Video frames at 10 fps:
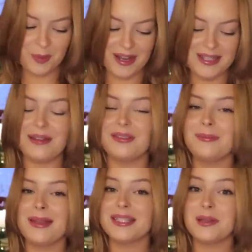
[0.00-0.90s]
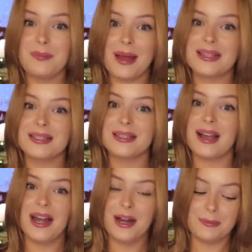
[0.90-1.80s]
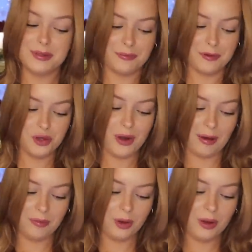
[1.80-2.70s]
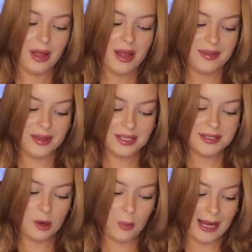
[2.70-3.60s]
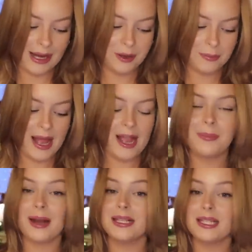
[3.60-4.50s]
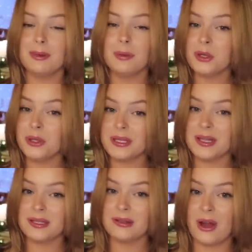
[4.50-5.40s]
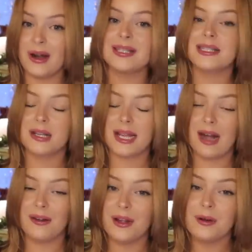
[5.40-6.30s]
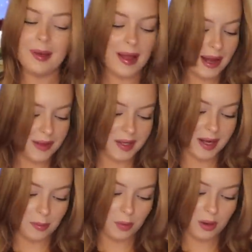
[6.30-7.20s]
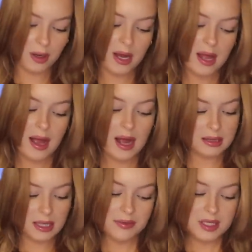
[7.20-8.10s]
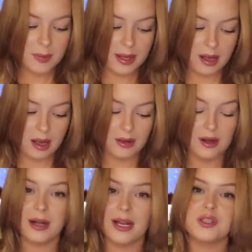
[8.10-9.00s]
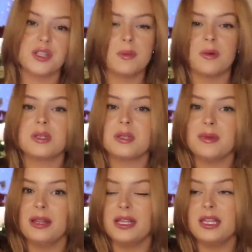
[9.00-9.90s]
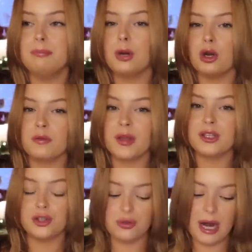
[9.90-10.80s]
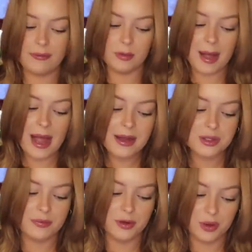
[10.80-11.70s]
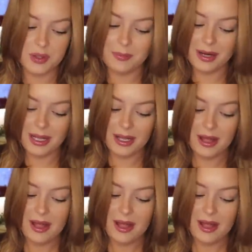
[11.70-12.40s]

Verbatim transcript: brand, definitely makes the best items for travel. This is their weekender bag, but I see people using this a lot as their carry-on bag at the airport. I love this pink color, and it's just supposed to be like the perfect travel bag, so if you know somebody